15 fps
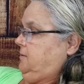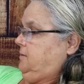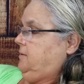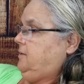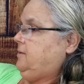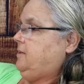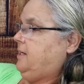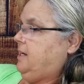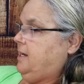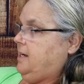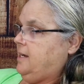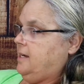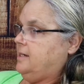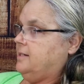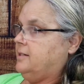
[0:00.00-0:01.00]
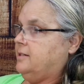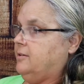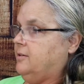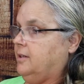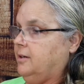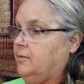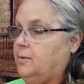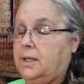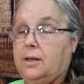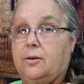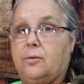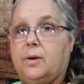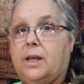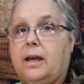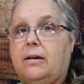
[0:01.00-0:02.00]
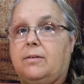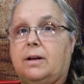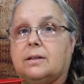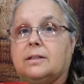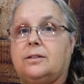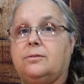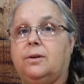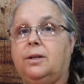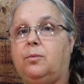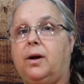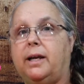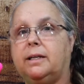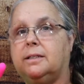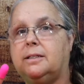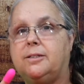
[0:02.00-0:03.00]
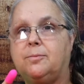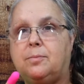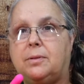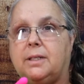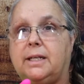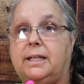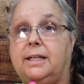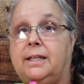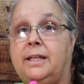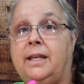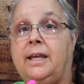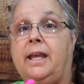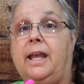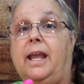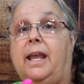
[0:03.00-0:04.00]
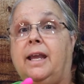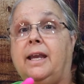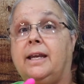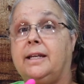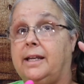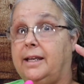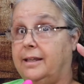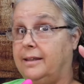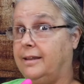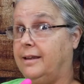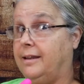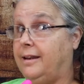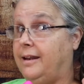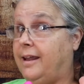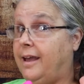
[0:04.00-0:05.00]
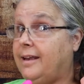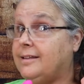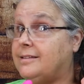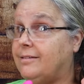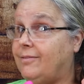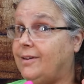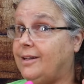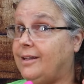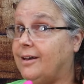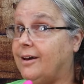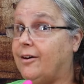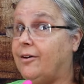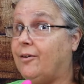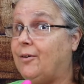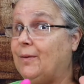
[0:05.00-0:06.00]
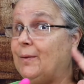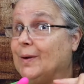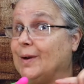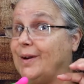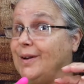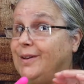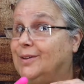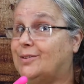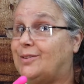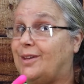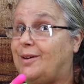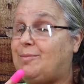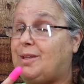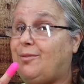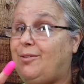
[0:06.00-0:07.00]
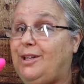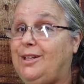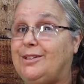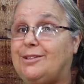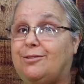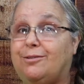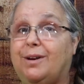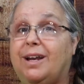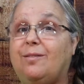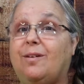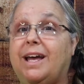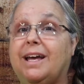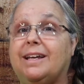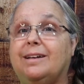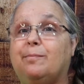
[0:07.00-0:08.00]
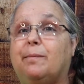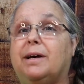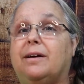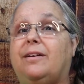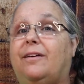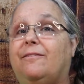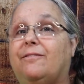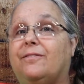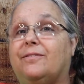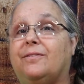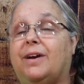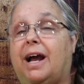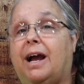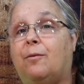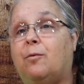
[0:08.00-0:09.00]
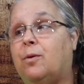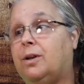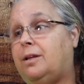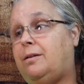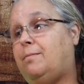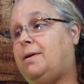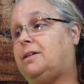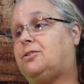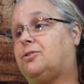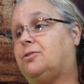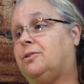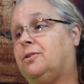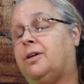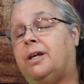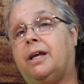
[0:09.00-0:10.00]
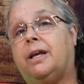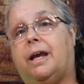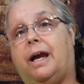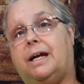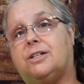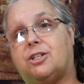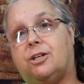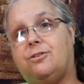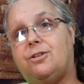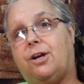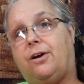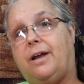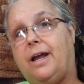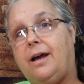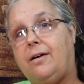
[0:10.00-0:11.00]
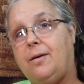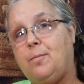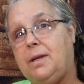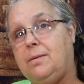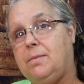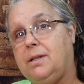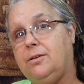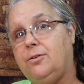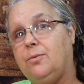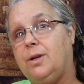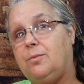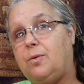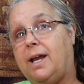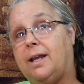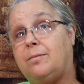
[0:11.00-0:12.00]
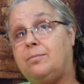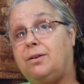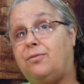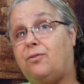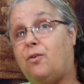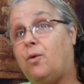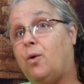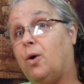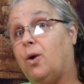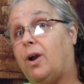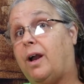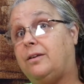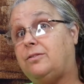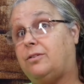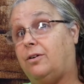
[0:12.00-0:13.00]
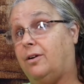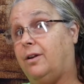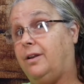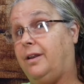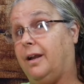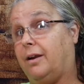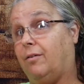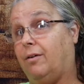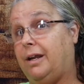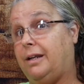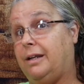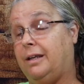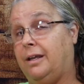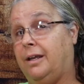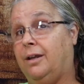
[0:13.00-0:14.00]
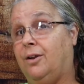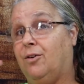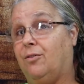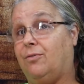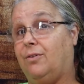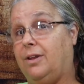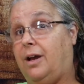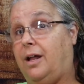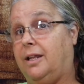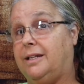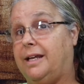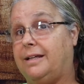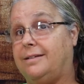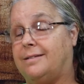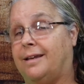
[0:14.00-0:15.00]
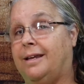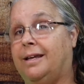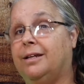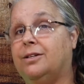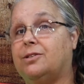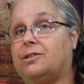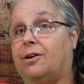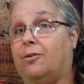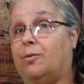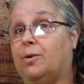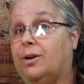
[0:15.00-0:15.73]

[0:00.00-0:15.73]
Okay, so there we go. We have our Little Red Wagon completed, and in the next video we're going to do something with this Little Red Wagon, but I wanted to make sure I showed y'all how I made my Little Red Wagon before I started decorating it for the holidays. So we're